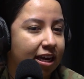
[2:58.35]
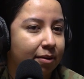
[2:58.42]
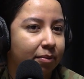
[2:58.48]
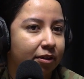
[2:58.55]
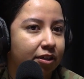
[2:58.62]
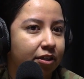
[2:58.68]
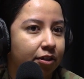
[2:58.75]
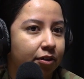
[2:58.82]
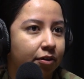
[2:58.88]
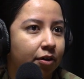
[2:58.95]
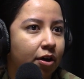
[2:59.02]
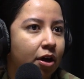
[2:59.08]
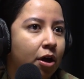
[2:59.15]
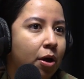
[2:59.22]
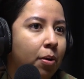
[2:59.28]
able to
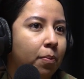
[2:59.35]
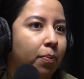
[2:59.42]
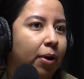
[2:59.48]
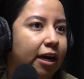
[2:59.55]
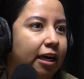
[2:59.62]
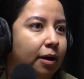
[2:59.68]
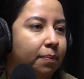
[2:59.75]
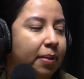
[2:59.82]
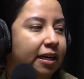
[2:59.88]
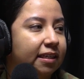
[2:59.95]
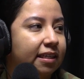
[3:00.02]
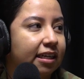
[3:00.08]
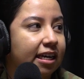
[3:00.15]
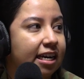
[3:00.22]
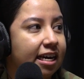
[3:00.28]
break up
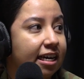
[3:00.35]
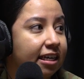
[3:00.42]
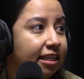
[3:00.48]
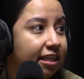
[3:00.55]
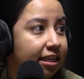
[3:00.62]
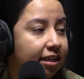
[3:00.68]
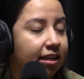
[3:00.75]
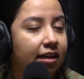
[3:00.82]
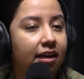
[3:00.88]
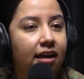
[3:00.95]
basic and AIT,